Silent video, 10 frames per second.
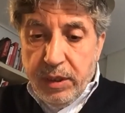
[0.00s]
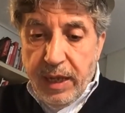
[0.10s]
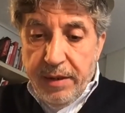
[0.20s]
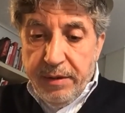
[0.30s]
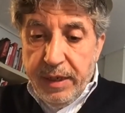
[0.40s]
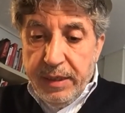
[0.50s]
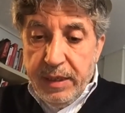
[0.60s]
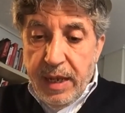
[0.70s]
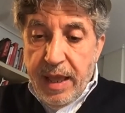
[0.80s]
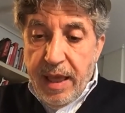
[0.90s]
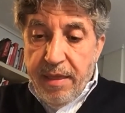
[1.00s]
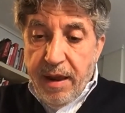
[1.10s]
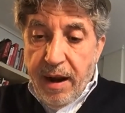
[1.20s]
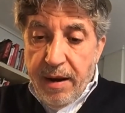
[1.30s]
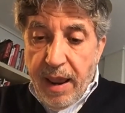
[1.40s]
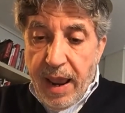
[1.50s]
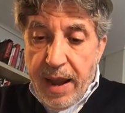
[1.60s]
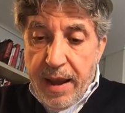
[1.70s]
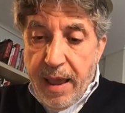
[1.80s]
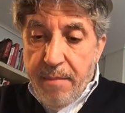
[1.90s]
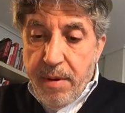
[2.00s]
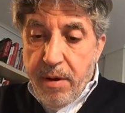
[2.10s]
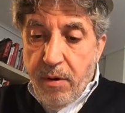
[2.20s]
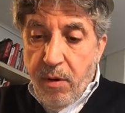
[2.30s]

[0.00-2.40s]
countries. There are a number